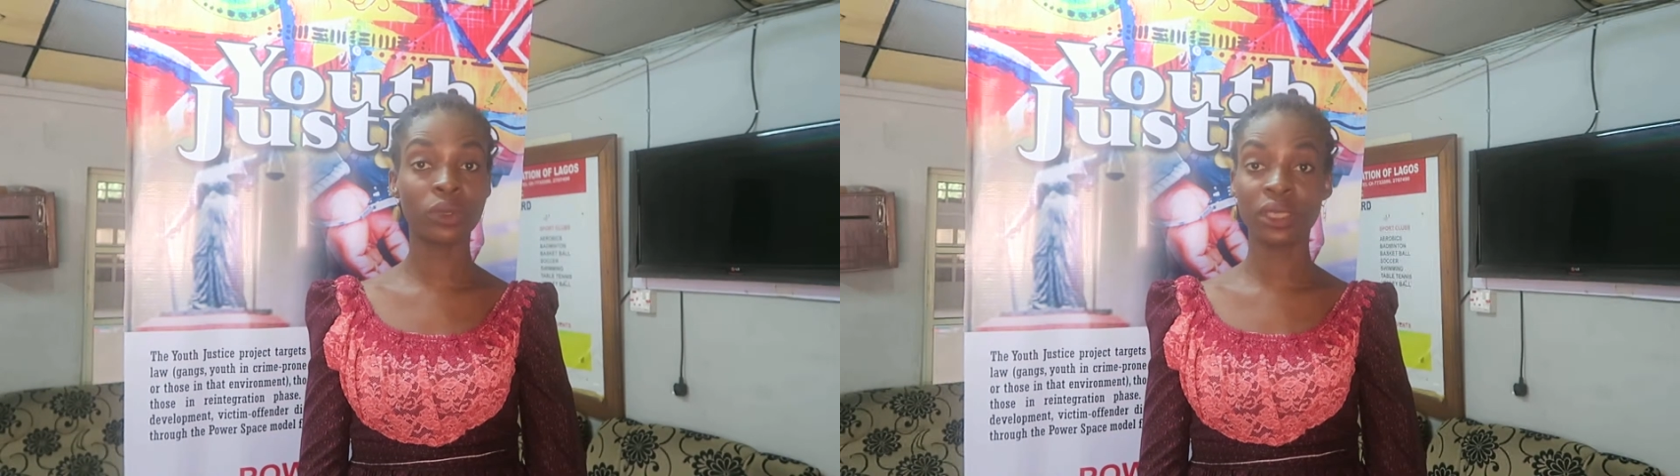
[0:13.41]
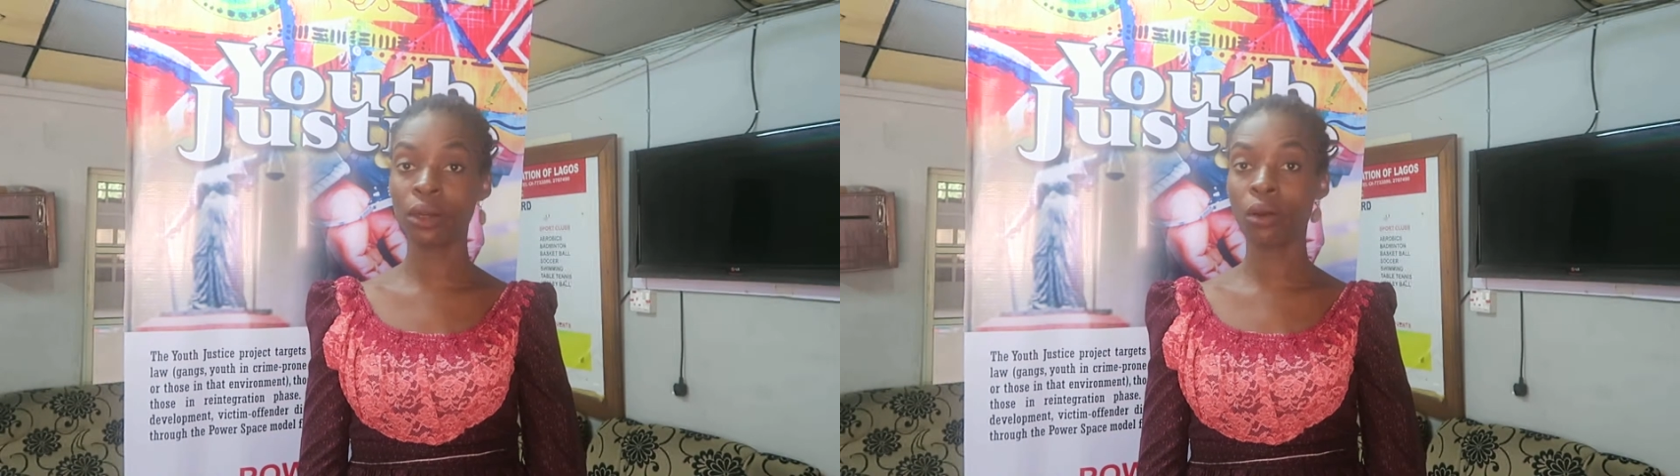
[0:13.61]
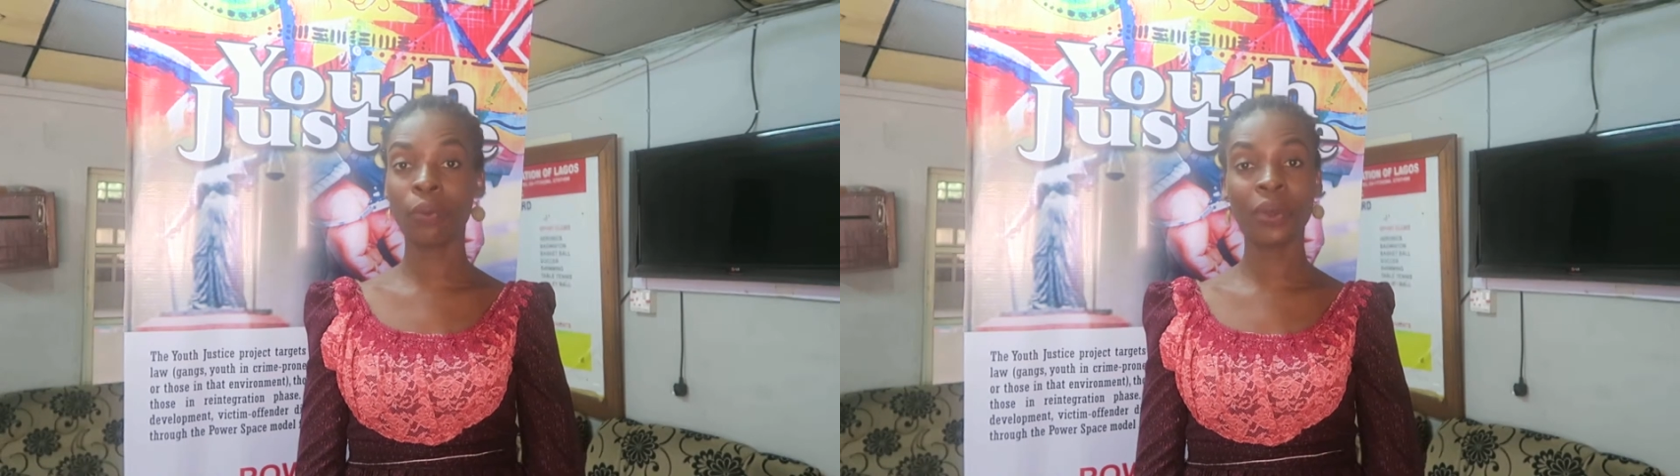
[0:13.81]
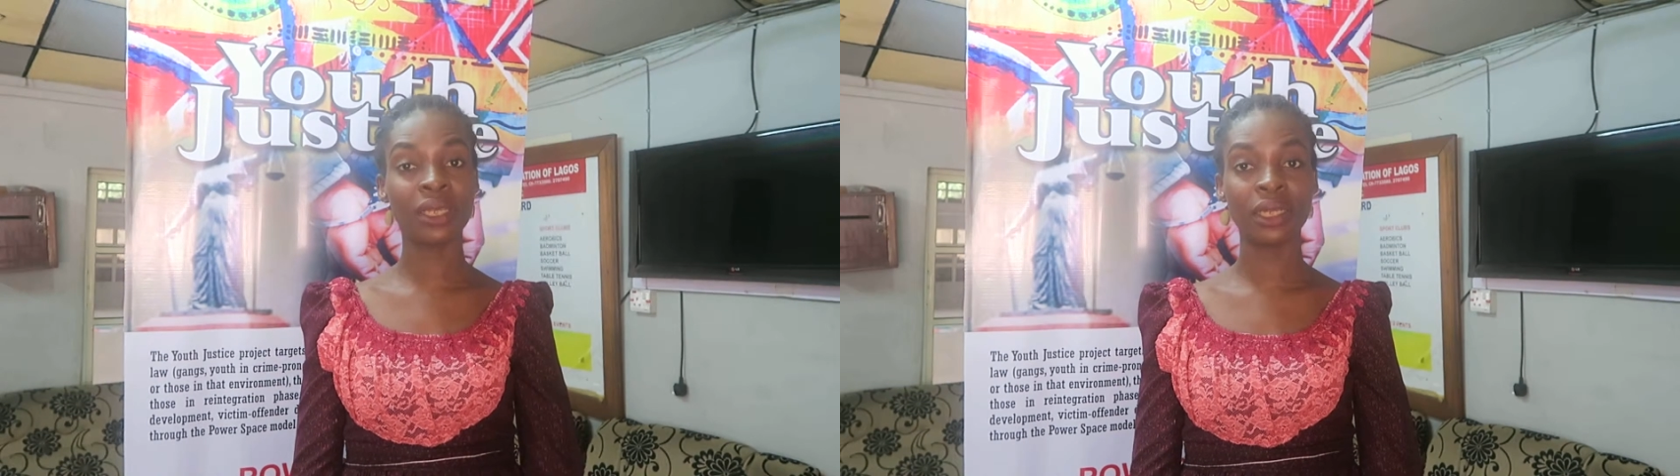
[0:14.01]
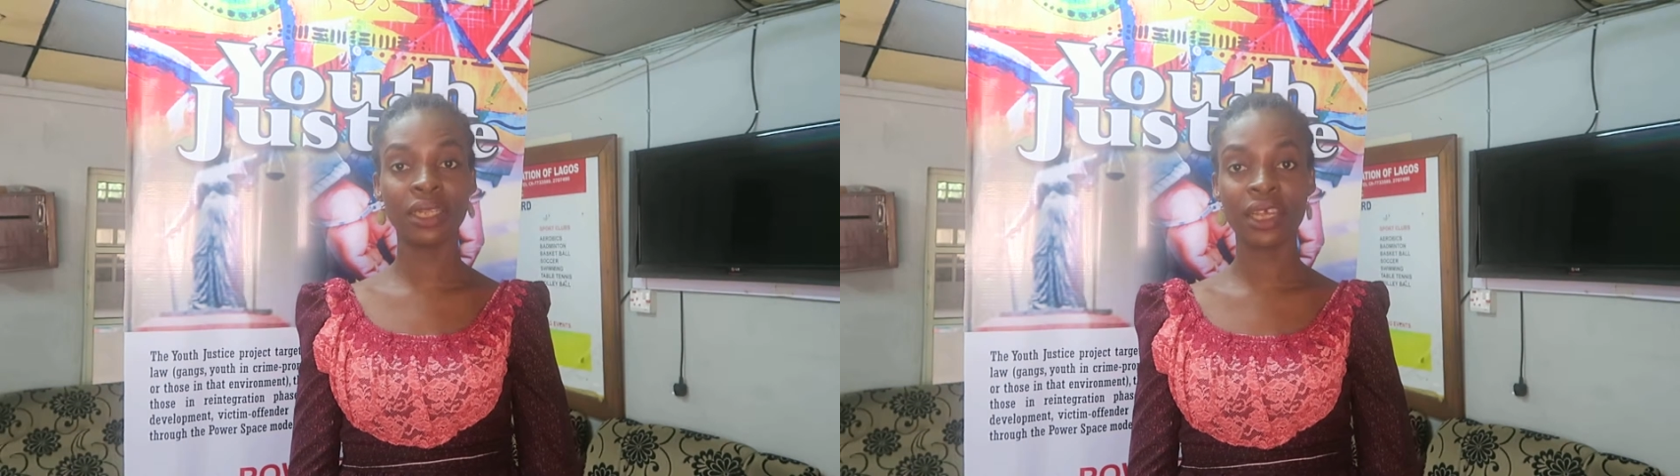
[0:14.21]
could take up
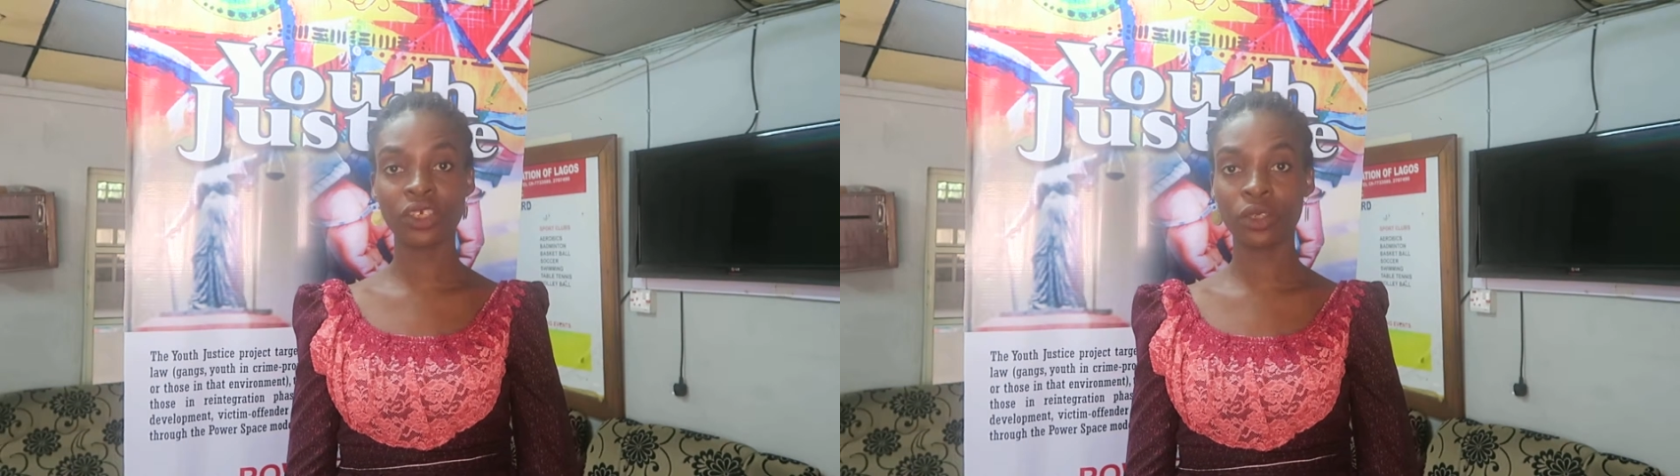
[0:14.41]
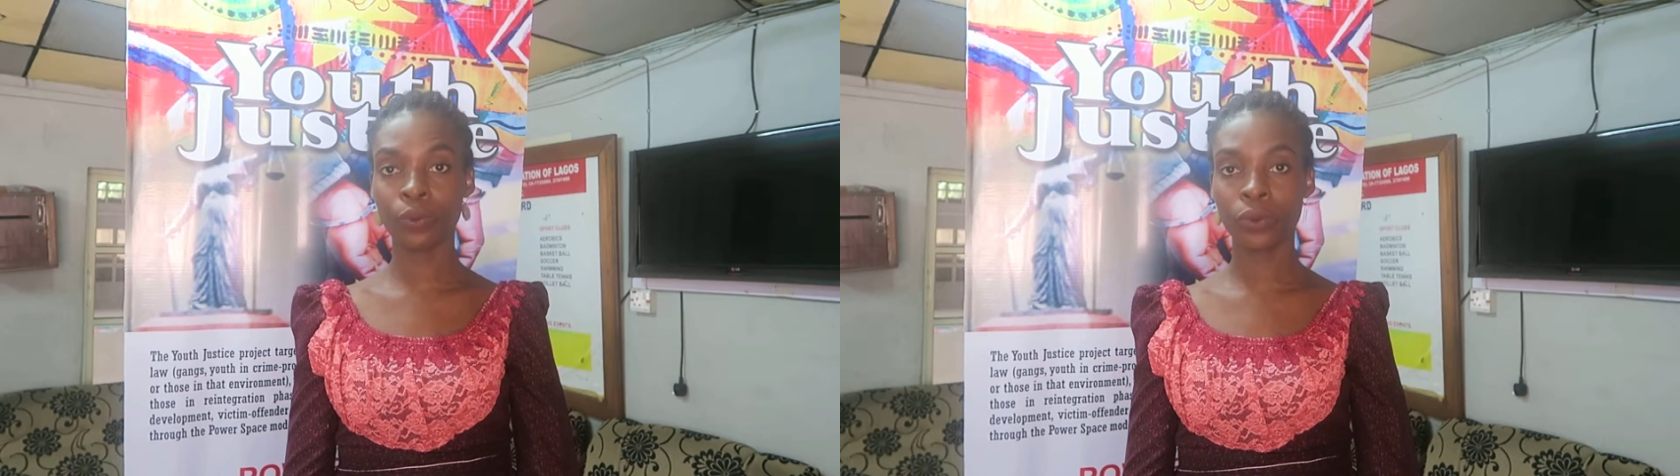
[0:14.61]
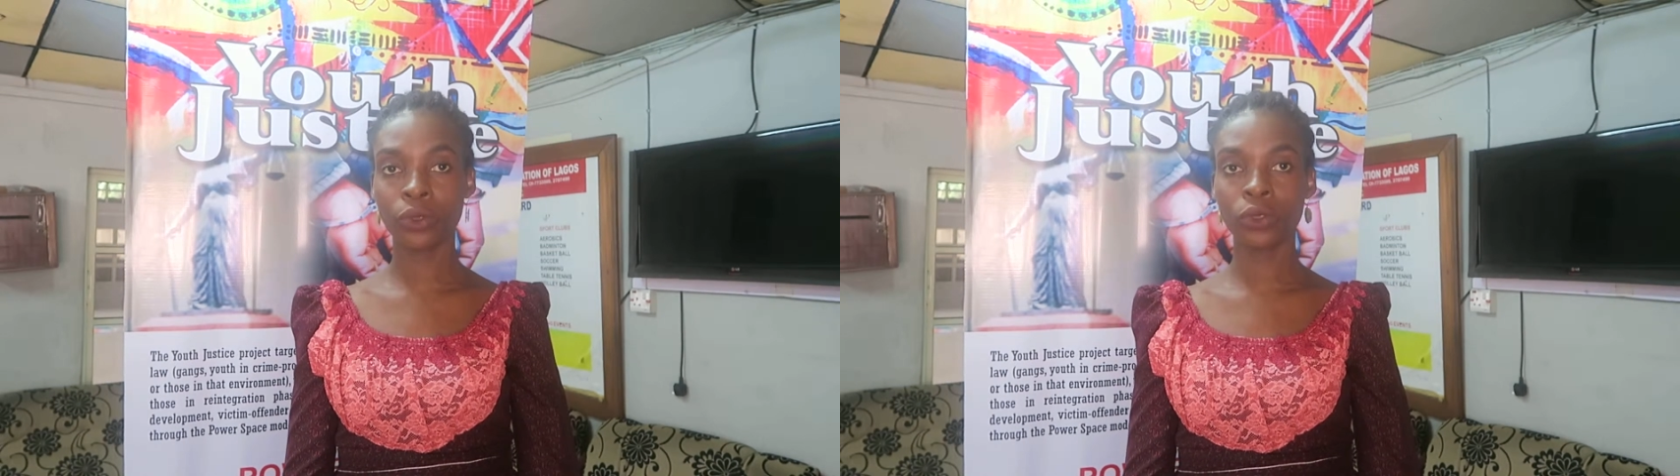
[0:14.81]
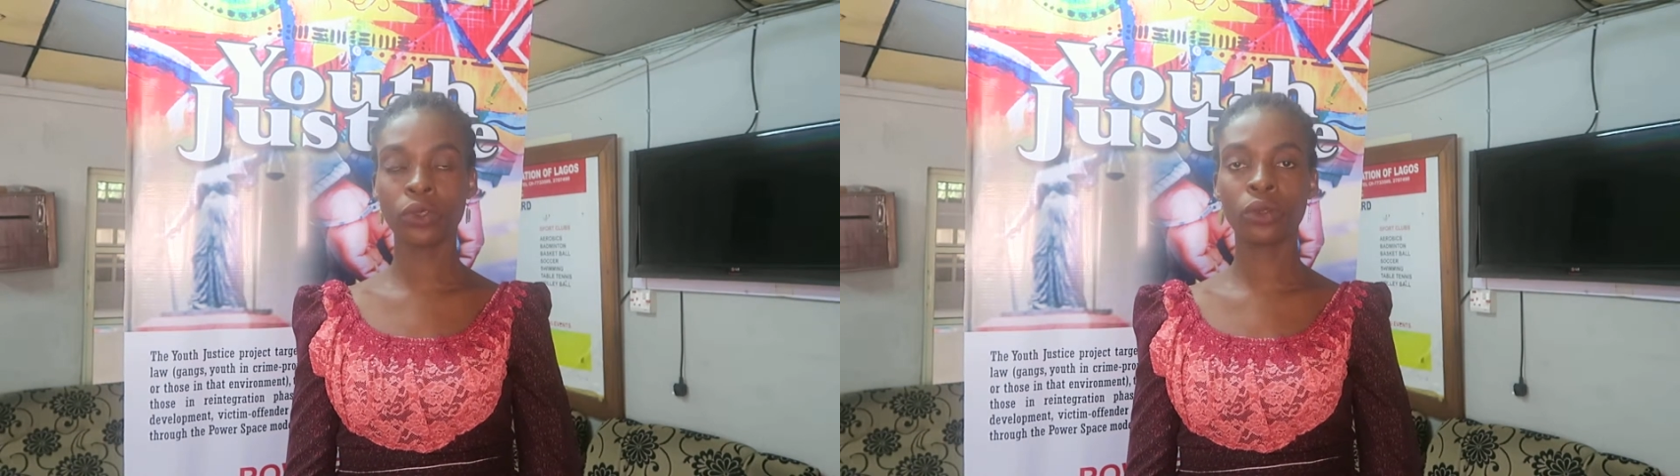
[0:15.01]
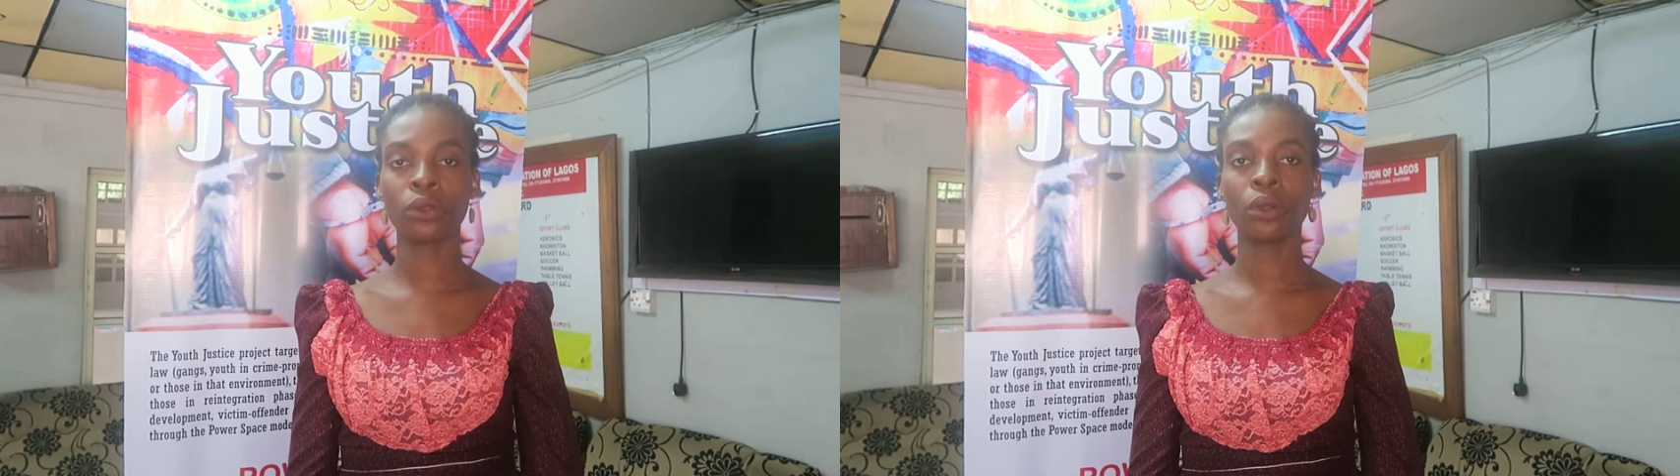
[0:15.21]
any leadership
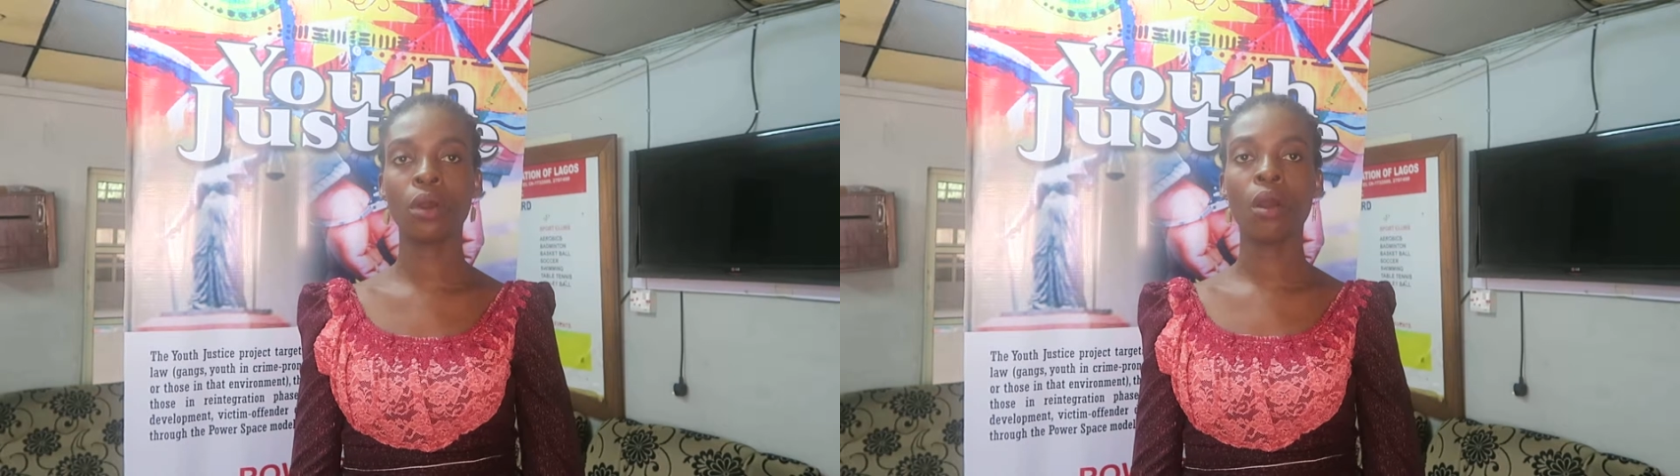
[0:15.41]
position.